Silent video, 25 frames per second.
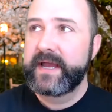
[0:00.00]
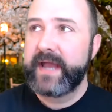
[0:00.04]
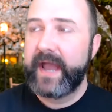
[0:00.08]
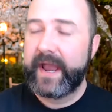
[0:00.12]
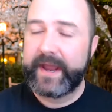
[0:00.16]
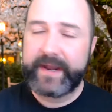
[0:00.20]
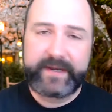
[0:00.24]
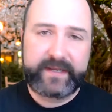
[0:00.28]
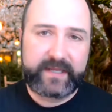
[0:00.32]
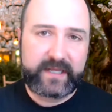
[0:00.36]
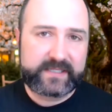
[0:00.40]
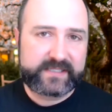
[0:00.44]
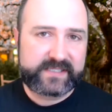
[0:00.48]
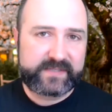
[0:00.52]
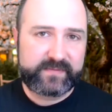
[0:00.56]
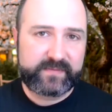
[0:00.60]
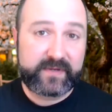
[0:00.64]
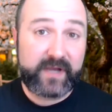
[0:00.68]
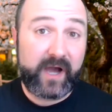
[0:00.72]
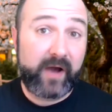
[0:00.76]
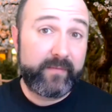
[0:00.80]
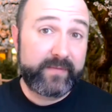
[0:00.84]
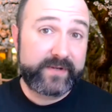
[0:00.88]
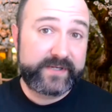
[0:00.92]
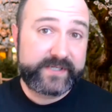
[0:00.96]
and to get some
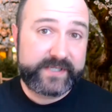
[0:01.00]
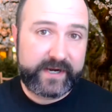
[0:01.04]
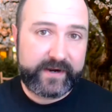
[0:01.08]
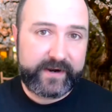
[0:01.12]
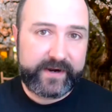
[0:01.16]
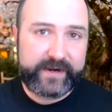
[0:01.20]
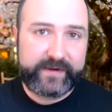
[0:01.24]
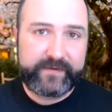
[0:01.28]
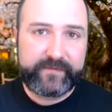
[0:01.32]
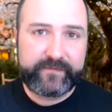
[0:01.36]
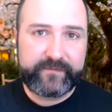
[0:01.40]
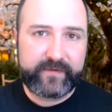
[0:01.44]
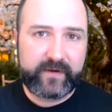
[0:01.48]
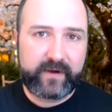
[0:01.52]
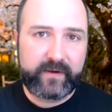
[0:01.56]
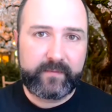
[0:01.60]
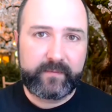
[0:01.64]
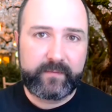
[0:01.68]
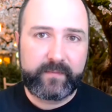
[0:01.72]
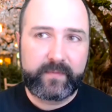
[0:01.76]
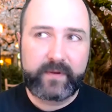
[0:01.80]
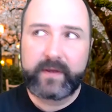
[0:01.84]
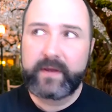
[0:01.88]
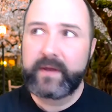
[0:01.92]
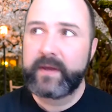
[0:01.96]
commentary
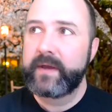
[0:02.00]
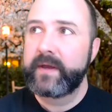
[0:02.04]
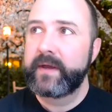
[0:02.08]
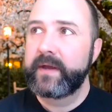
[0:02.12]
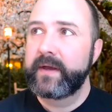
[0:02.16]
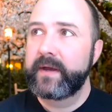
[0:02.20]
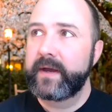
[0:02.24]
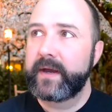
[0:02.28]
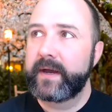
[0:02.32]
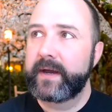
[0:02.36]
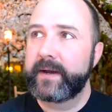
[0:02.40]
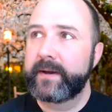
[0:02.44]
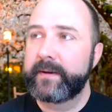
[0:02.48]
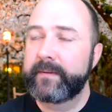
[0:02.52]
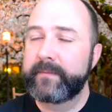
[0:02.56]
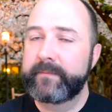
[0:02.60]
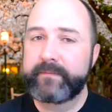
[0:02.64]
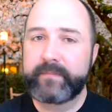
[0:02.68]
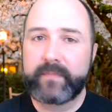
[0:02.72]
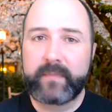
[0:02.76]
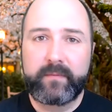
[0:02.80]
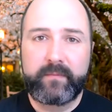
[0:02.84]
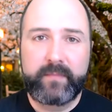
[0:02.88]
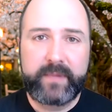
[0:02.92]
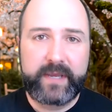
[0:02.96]
from
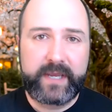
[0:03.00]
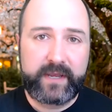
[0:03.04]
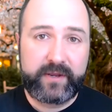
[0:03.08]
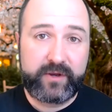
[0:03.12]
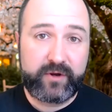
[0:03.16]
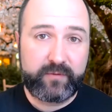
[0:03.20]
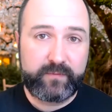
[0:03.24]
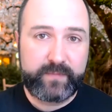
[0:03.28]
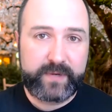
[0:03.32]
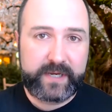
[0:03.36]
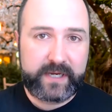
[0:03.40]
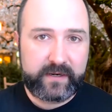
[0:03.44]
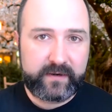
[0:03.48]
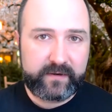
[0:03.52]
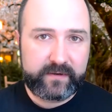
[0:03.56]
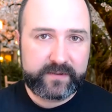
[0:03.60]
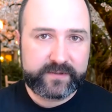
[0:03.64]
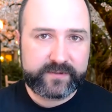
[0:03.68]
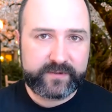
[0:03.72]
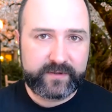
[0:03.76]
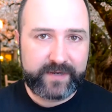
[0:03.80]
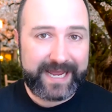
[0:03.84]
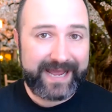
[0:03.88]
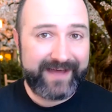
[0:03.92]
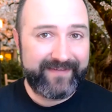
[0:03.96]
me and your peers
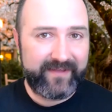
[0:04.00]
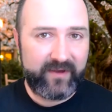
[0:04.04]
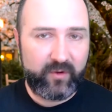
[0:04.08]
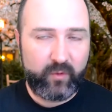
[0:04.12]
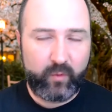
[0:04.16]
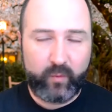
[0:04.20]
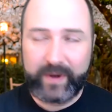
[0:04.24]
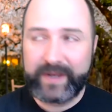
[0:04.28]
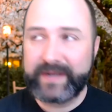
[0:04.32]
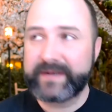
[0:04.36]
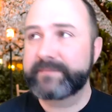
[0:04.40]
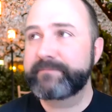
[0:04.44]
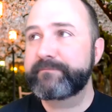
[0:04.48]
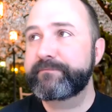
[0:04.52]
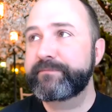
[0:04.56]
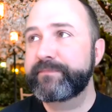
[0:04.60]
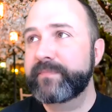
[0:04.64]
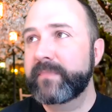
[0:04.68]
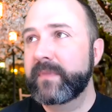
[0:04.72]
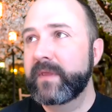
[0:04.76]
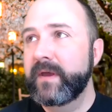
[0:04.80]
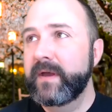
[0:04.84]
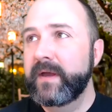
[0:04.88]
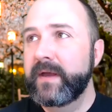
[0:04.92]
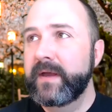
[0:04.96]
on how that went.
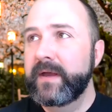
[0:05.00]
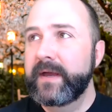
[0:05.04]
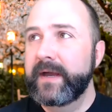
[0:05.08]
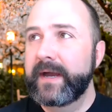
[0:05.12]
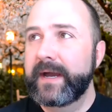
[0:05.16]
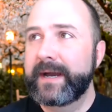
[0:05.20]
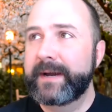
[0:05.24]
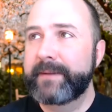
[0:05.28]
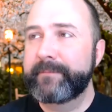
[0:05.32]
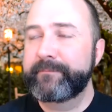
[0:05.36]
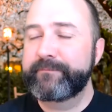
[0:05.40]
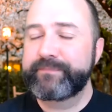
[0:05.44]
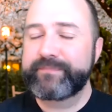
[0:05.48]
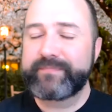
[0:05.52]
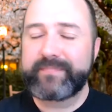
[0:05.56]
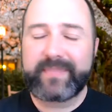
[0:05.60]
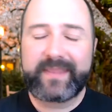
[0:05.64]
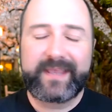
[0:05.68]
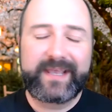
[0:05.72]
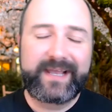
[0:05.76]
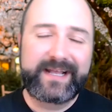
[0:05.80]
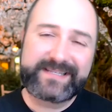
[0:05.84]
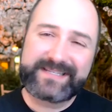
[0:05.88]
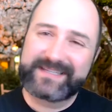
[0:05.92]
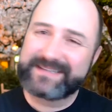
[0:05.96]
Um,
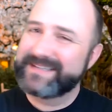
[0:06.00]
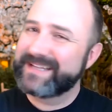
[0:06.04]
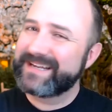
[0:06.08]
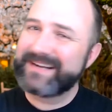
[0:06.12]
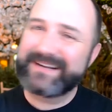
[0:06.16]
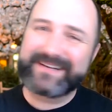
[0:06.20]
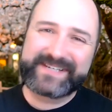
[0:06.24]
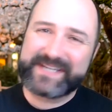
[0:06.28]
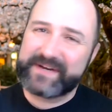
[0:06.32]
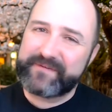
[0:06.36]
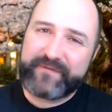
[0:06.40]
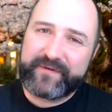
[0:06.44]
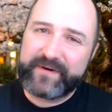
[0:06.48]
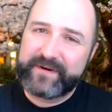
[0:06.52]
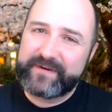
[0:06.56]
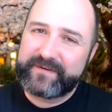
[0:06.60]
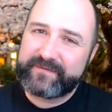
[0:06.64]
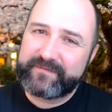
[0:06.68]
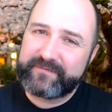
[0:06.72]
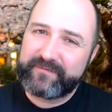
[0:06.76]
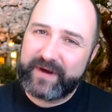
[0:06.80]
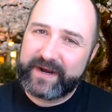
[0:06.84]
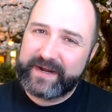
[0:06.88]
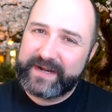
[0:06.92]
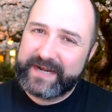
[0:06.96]
it's a little different
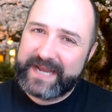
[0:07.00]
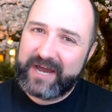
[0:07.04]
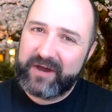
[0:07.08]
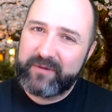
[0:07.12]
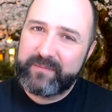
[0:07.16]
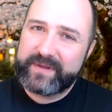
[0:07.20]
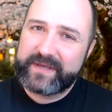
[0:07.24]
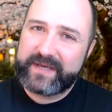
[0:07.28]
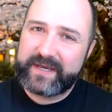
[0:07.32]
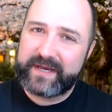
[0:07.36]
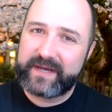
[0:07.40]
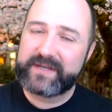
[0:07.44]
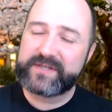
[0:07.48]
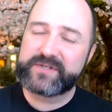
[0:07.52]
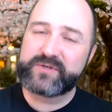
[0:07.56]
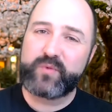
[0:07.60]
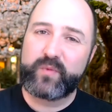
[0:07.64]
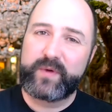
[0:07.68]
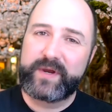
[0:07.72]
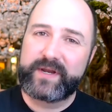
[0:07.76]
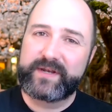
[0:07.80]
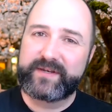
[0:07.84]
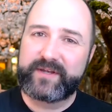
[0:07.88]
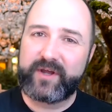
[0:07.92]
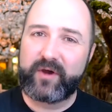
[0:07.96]
right now because
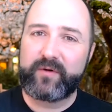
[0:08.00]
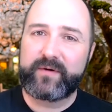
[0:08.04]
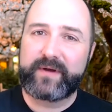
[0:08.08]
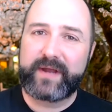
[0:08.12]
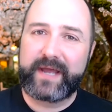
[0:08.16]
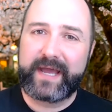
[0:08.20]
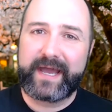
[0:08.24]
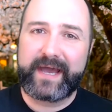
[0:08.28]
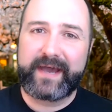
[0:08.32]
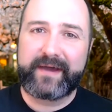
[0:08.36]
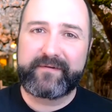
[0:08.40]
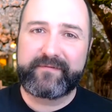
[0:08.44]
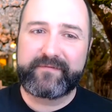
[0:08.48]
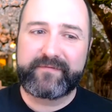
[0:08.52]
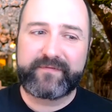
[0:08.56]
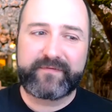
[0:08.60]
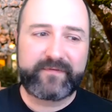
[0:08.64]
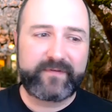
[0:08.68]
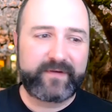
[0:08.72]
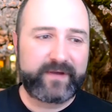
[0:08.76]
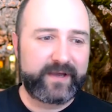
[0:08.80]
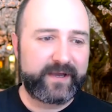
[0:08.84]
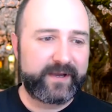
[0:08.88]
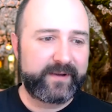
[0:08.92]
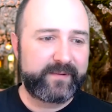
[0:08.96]
we don't have
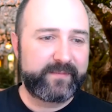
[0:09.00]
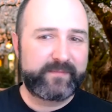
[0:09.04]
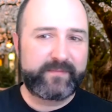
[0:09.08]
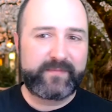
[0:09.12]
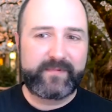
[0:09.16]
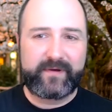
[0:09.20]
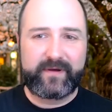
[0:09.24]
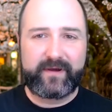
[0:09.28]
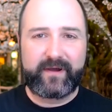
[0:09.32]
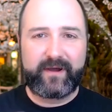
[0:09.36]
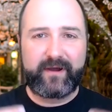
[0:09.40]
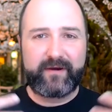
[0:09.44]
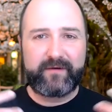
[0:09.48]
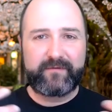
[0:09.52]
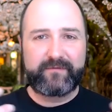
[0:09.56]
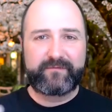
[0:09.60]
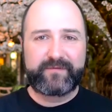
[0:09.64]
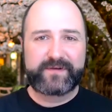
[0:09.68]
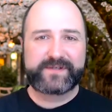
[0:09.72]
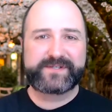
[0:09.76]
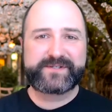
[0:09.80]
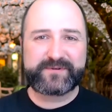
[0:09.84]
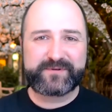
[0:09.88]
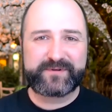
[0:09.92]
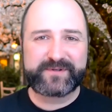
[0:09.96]
our
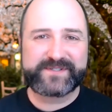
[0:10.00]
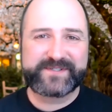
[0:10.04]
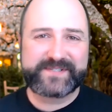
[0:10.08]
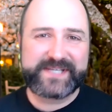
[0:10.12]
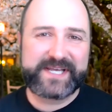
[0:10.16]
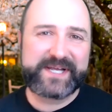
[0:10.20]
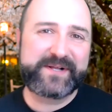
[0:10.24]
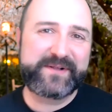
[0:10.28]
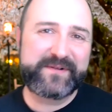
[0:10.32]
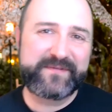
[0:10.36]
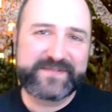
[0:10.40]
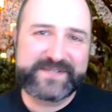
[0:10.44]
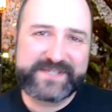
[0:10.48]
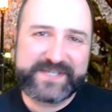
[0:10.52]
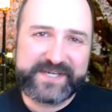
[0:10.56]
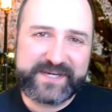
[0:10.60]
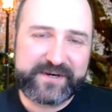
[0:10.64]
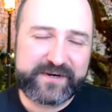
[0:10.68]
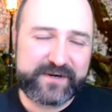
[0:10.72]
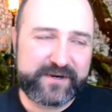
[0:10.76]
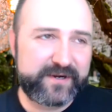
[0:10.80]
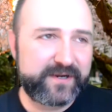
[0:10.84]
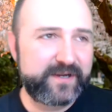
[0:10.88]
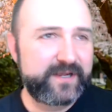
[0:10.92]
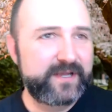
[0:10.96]
physical selves
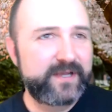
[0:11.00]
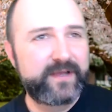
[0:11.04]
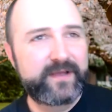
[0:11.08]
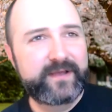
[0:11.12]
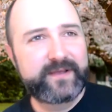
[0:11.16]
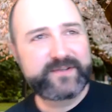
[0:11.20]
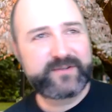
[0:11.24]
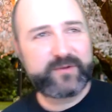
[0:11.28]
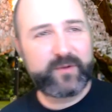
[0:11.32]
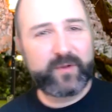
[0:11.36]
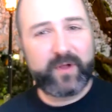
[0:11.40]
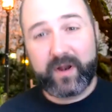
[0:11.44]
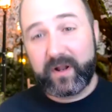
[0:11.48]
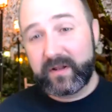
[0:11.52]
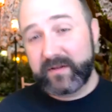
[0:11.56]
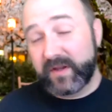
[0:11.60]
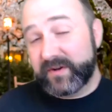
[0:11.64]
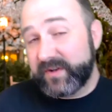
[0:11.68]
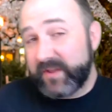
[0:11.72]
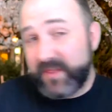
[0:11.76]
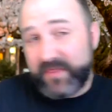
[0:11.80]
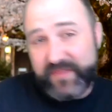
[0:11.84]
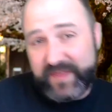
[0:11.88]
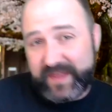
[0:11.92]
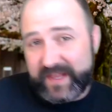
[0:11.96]
here. So a lot
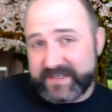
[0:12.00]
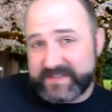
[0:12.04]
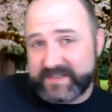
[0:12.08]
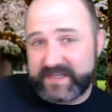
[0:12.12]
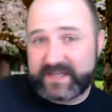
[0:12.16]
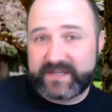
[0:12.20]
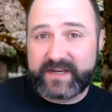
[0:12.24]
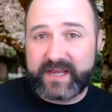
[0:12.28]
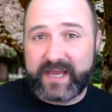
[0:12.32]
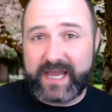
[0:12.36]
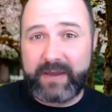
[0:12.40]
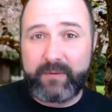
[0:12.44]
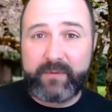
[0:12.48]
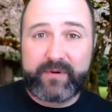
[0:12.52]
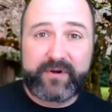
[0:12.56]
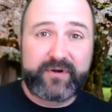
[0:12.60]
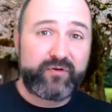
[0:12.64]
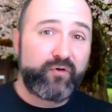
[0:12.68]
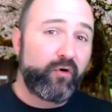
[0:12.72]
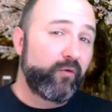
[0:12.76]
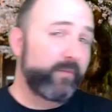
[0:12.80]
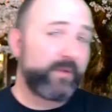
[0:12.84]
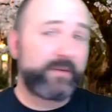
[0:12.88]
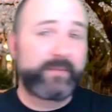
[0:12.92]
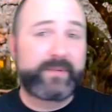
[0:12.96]
of the things that I would
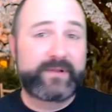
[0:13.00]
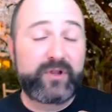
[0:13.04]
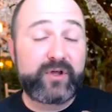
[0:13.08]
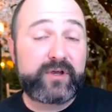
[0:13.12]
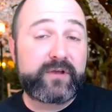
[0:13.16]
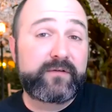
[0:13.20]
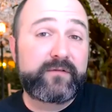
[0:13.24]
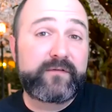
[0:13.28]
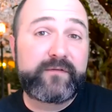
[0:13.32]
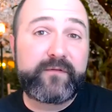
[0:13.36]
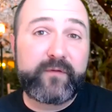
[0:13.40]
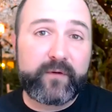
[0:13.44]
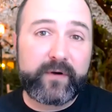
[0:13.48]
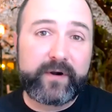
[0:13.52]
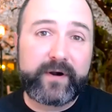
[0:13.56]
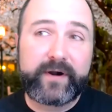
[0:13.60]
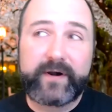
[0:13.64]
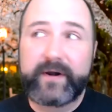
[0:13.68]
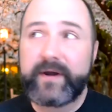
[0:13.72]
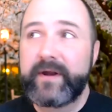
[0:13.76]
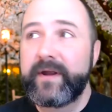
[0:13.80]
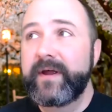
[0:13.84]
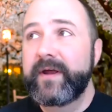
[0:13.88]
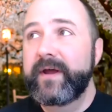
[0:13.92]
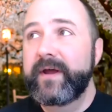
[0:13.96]
normally be looking for,